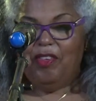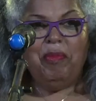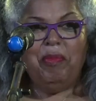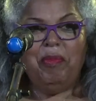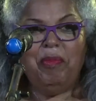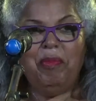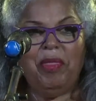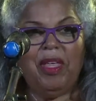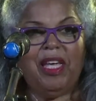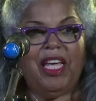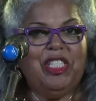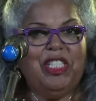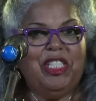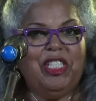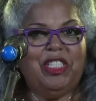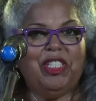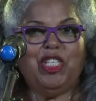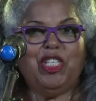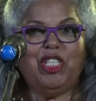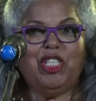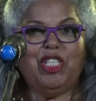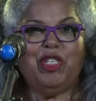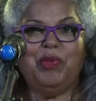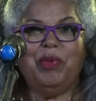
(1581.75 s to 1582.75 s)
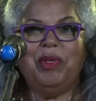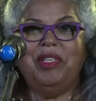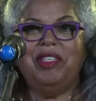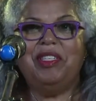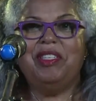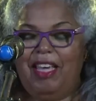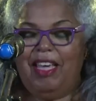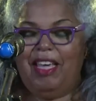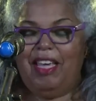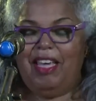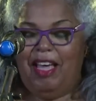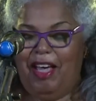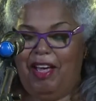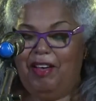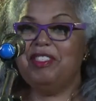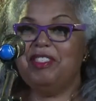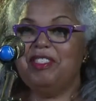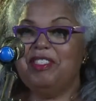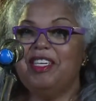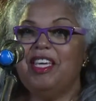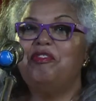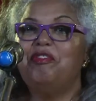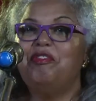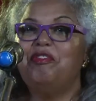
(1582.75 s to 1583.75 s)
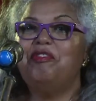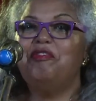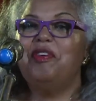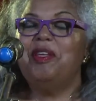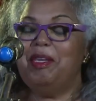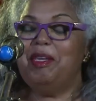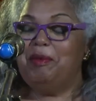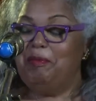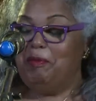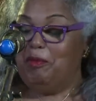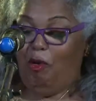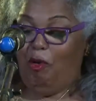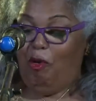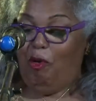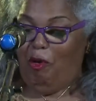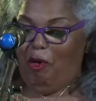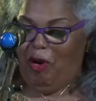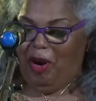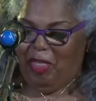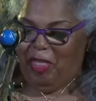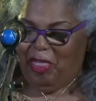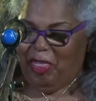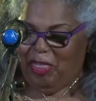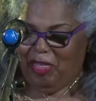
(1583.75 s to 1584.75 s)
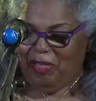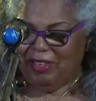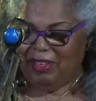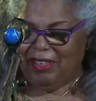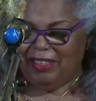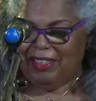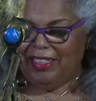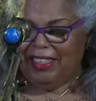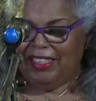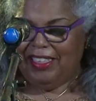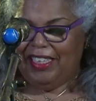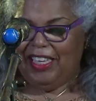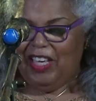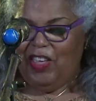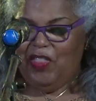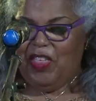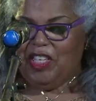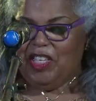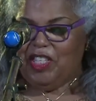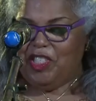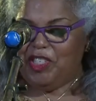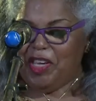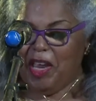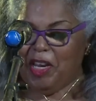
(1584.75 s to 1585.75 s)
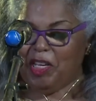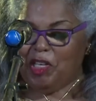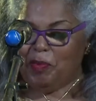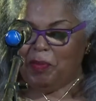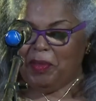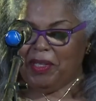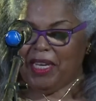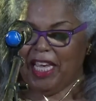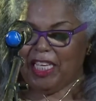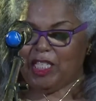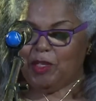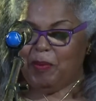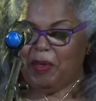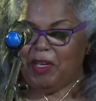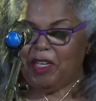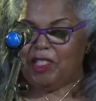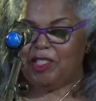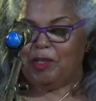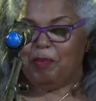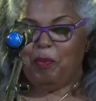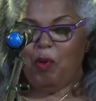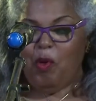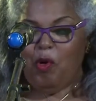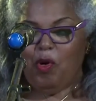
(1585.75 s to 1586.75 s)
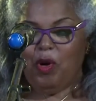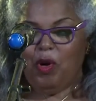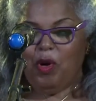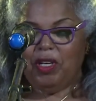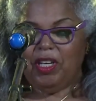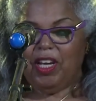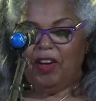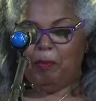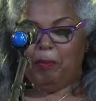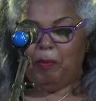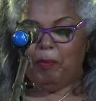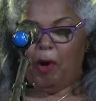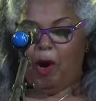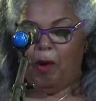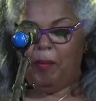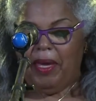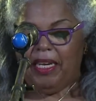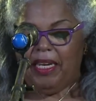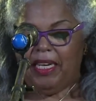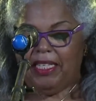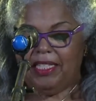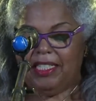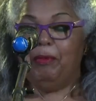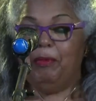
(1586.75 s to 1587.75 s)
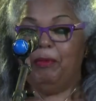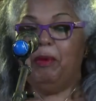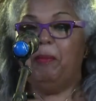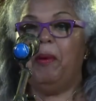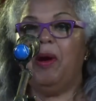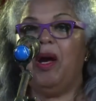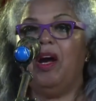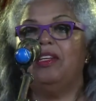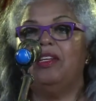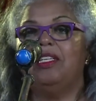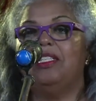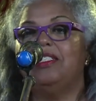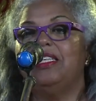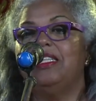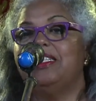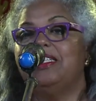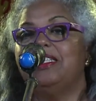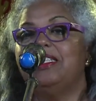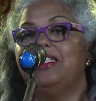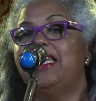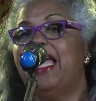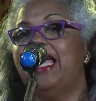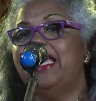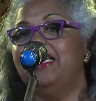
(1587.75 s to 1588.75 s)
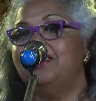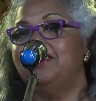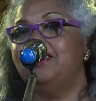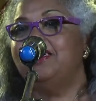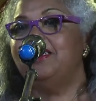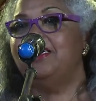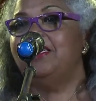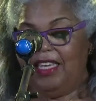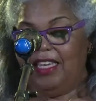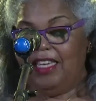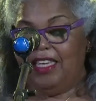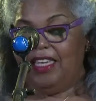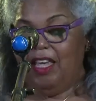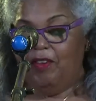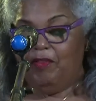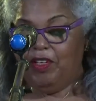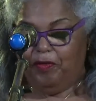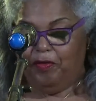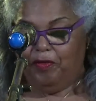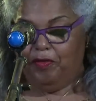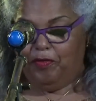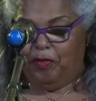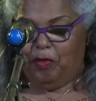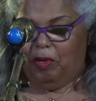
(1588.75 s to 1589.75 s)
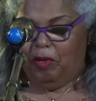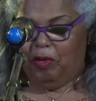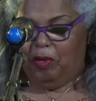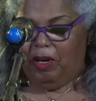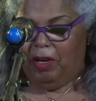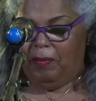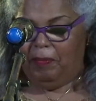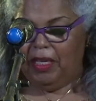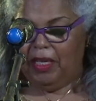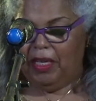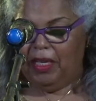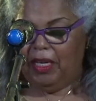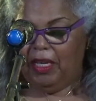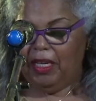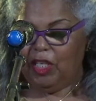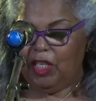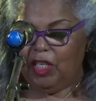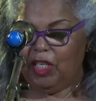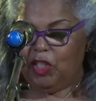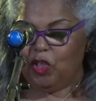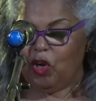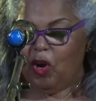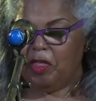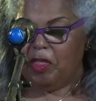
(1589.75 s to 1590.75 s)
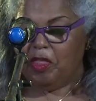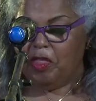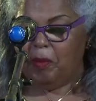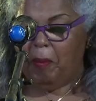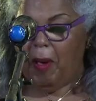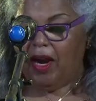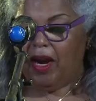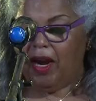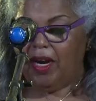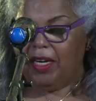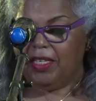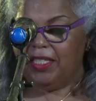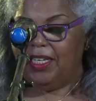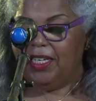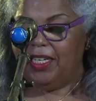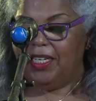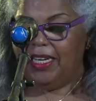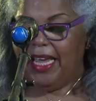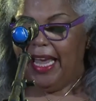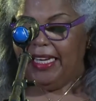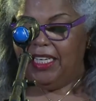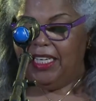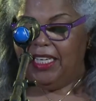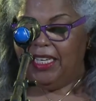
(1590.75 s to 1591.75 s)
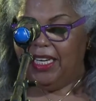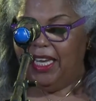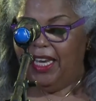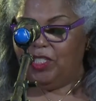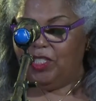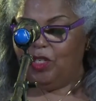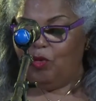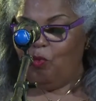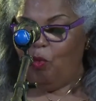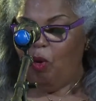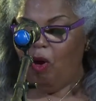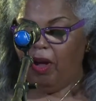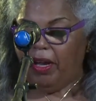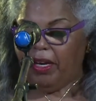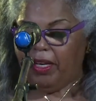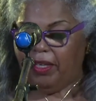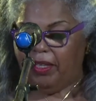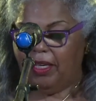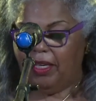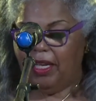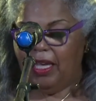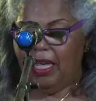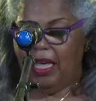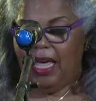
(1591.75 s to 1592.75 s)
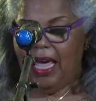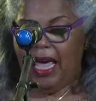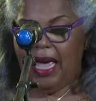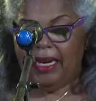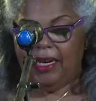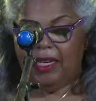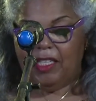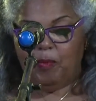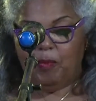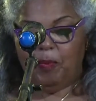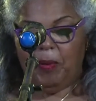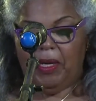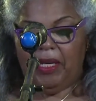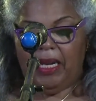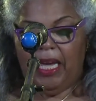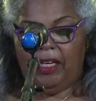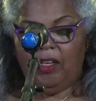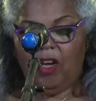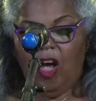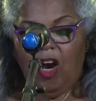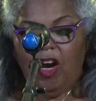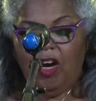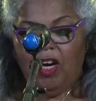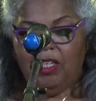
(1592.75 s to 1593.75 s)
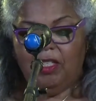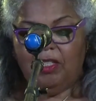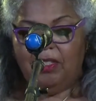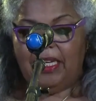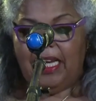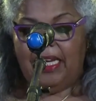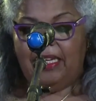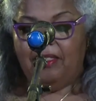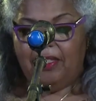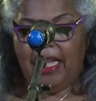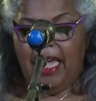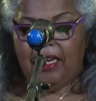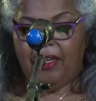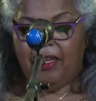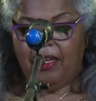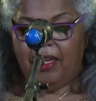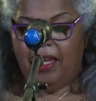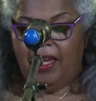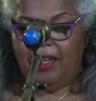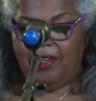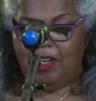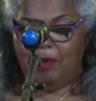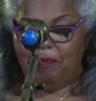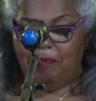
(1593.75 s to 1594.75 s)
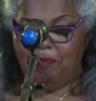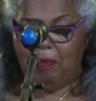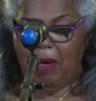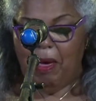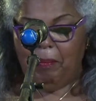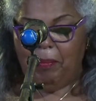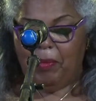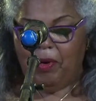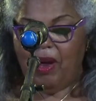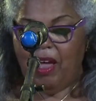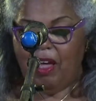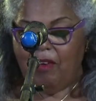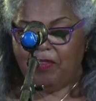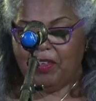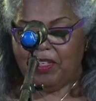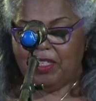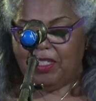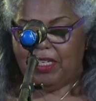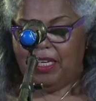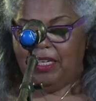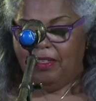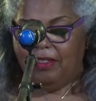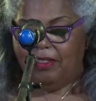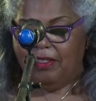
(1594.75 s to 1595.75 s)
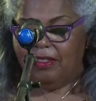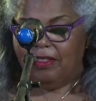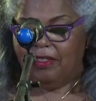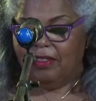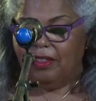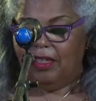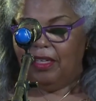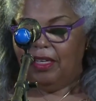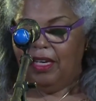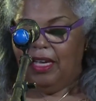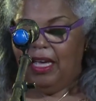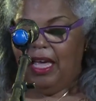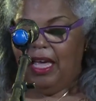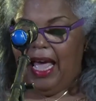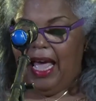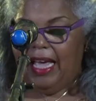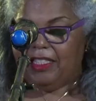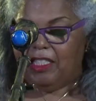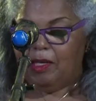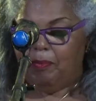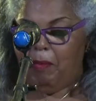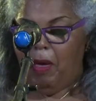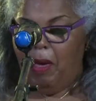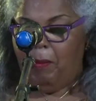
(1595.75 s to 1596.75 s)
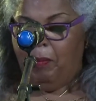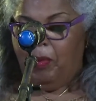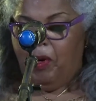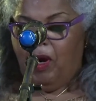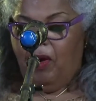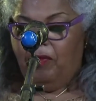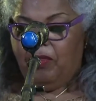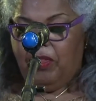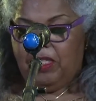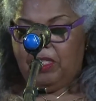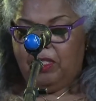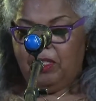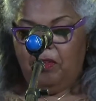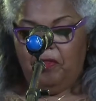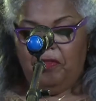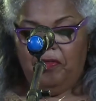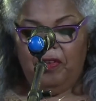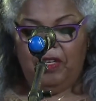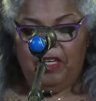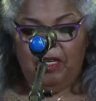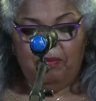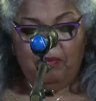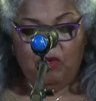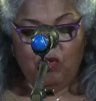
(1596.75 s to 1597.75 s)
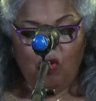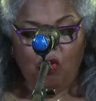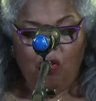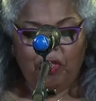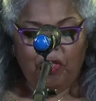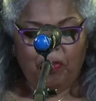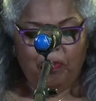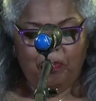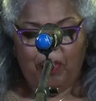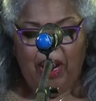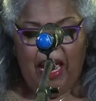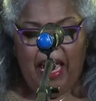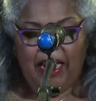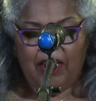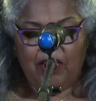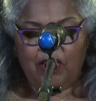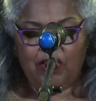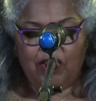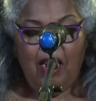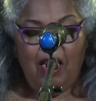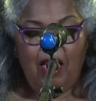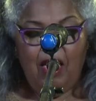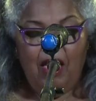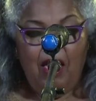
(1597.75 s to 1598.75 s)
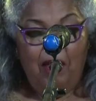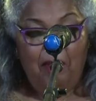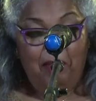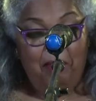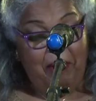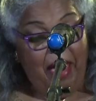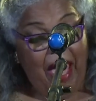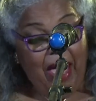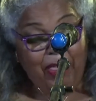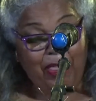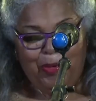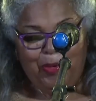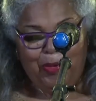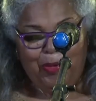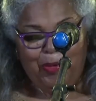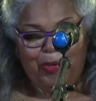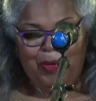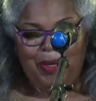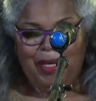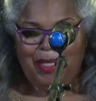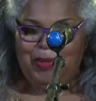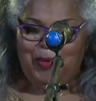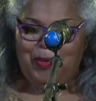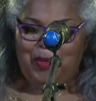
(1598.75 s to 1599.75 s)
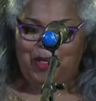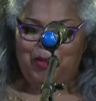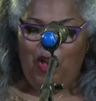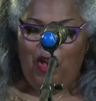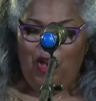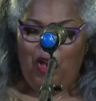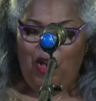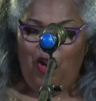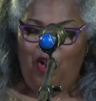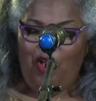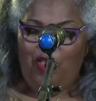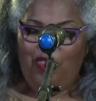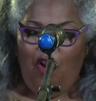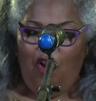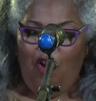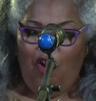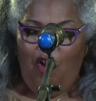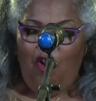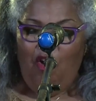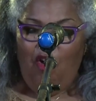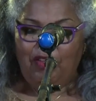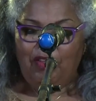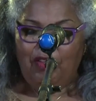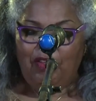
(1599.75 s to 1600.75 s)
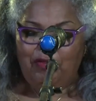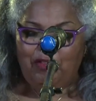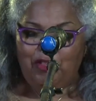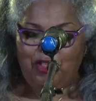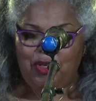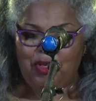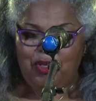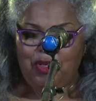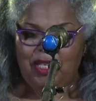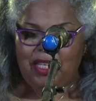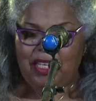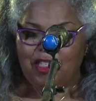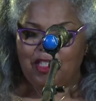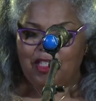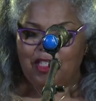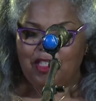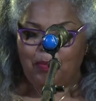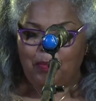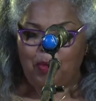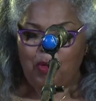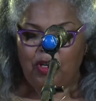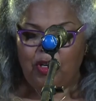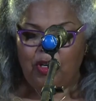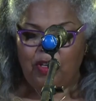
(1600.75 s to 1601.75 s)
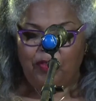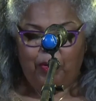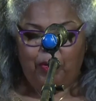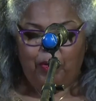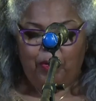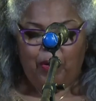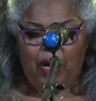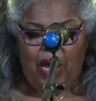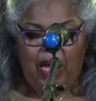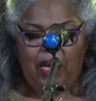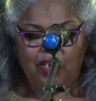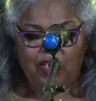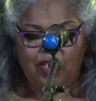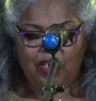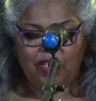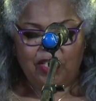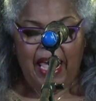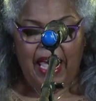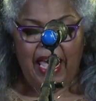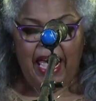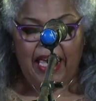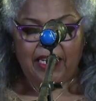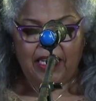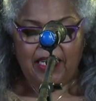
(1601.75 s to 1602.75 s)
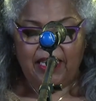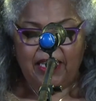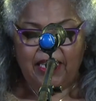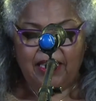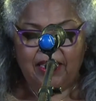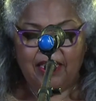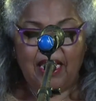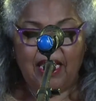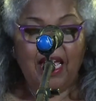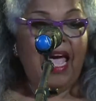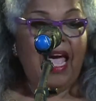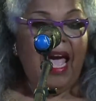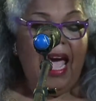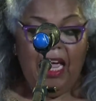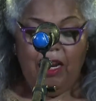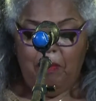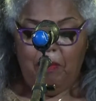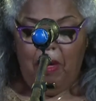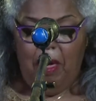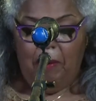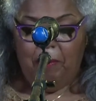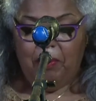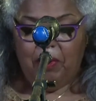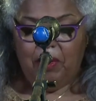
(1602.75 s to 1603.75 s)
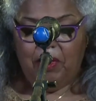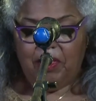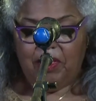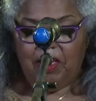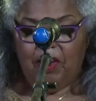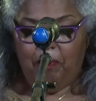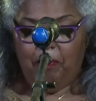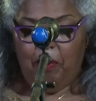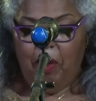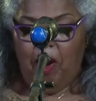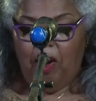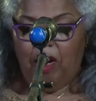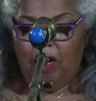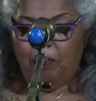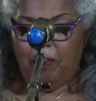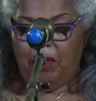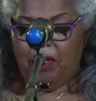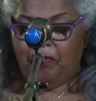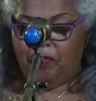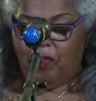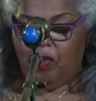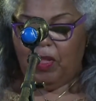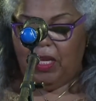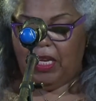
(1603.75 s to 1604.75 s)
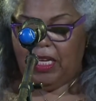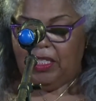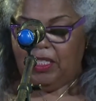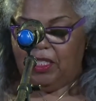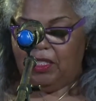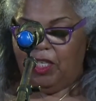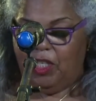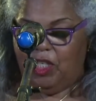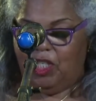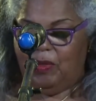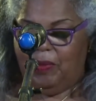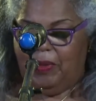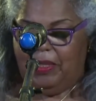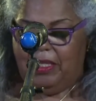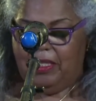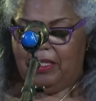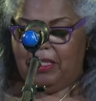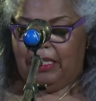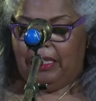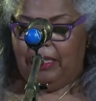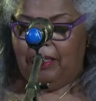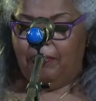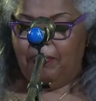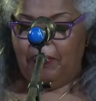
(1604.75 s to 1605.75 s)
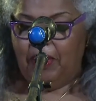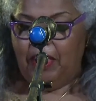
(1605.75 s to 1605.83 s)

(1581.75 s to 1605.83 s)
From the constituency of St. Philip North, this gentleman has been a supporter of the Barbados Labour Party since 1974. He joined the party in 1981 and has been an ardent and dedicated member ever since. As a member of the St. Philip North branch, Matthew has worked beyond the call of duty in support of the branch, candidates and members of Parliament for the constituency.